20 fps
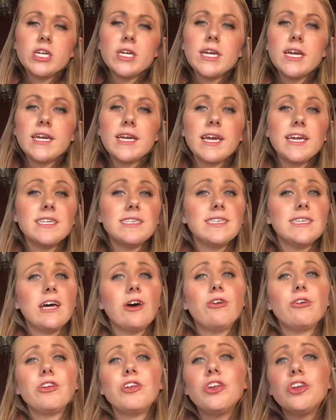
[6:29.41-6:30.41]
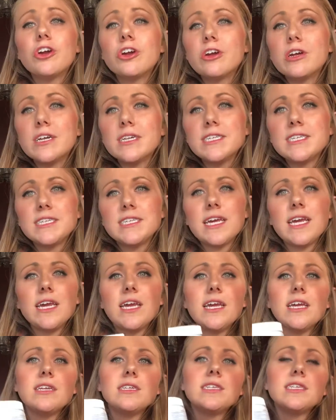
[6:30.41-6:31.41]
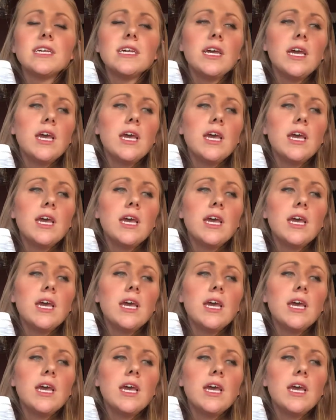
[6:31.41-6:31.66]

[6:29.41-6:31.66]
It gets out urine stains,